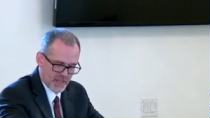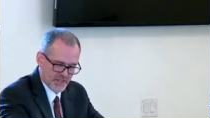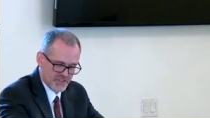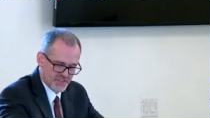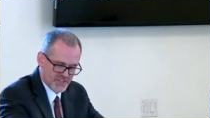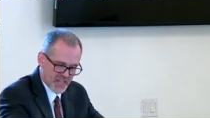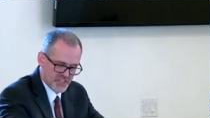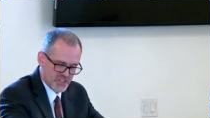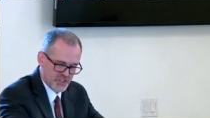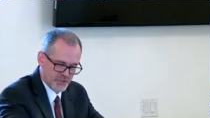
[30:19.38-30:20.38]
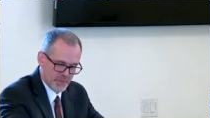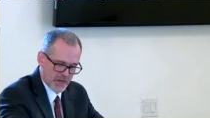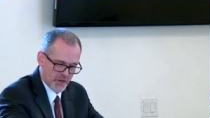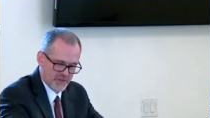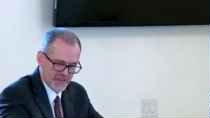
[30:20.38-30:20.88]
And such a
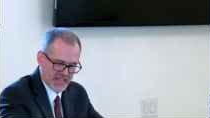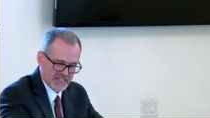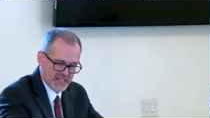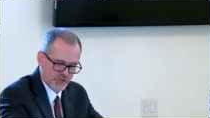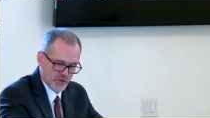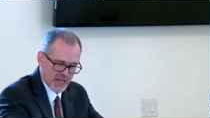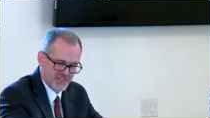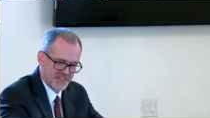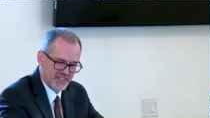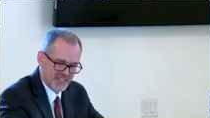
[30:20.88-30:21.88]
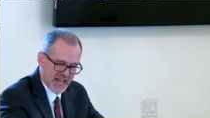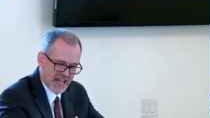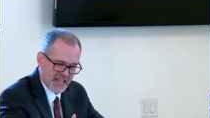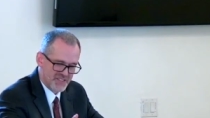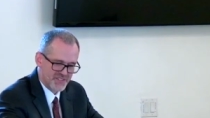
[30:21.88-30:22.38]
spirit of Antichrist
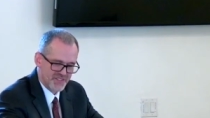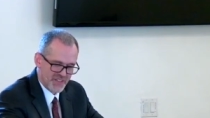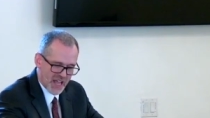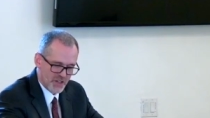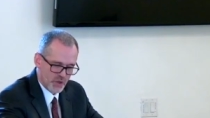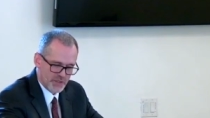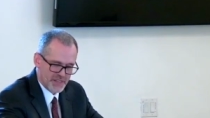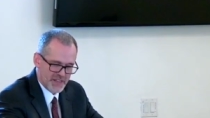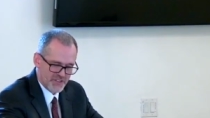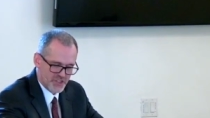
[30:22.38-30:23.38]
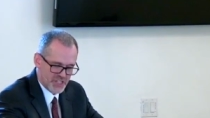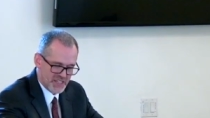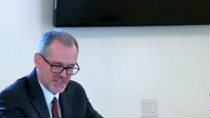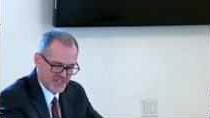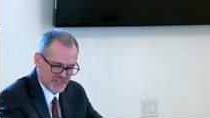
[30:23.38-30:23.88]
denies not only that
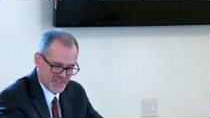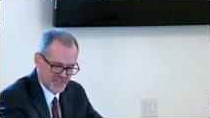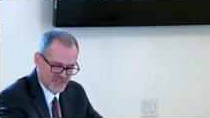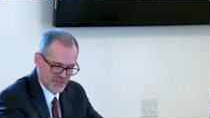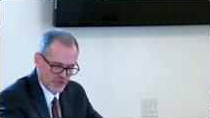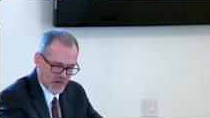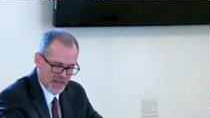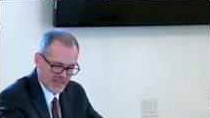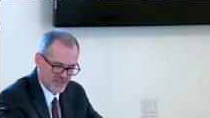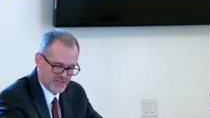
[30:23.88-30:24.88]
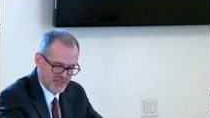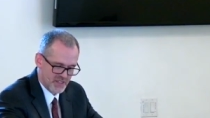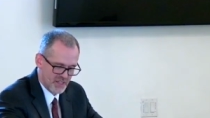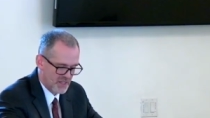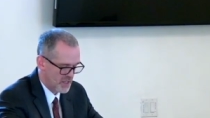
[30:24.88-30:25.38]
Jesus is the Christ,
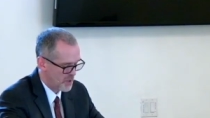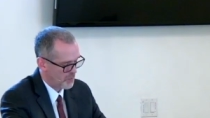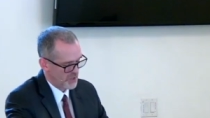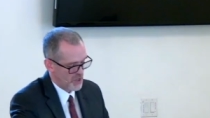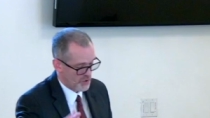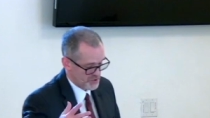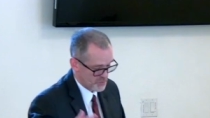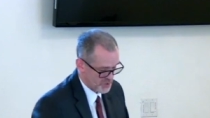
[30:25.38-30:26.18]
but notice